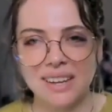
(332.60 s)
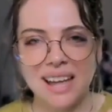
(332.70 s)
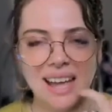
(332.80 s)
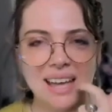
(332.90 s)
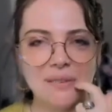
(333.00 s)

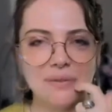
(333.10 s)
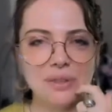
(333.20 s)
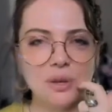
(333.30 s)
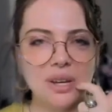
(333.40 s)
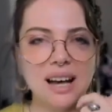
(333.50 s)
If
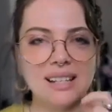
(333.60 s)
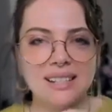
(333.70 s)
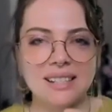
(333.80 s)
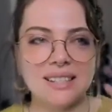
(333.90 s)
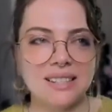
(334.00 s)
you can't
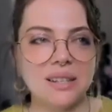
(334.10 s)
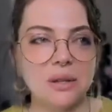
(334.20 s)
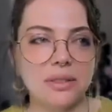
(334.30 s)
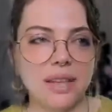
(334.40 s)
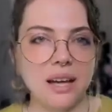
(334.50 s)
sit still
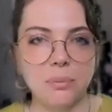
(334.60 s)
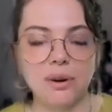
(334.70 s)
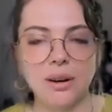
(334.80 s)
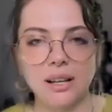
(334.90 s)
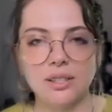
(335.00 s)
without a
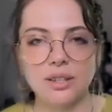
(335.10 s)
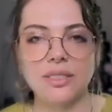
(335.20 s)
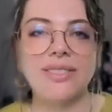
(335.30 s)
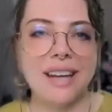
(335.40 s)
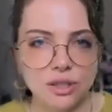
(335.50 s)
podcast on,
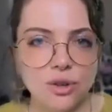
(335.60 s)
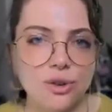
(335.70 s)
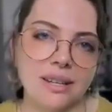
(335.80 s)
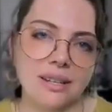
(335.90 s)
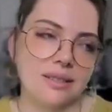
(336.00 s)
that's
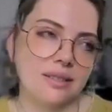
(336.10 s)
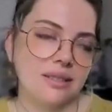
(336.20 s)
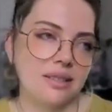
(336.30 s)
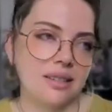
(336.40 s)
noise.